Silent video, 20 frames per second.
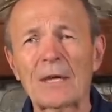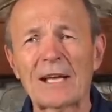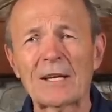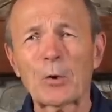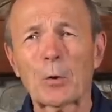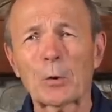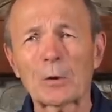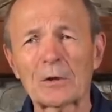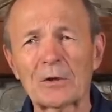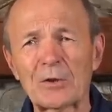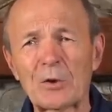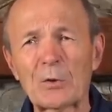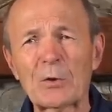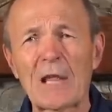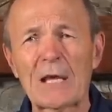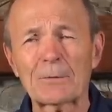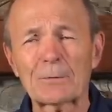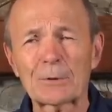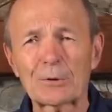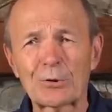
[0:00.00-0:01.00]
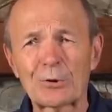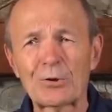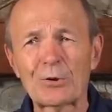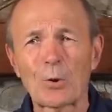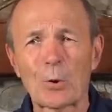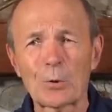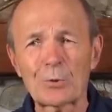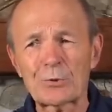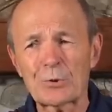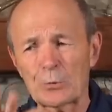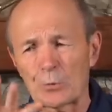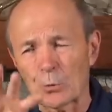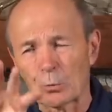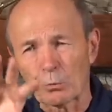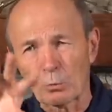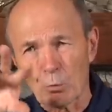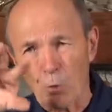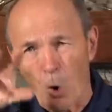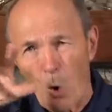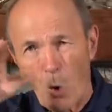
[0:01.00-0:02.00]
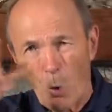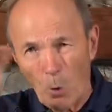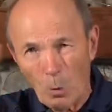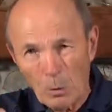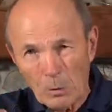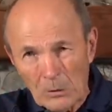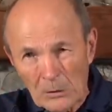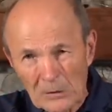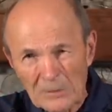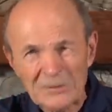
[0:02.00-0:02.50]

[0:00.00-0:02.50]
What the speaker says: In order to do that with the two-hose, you roll.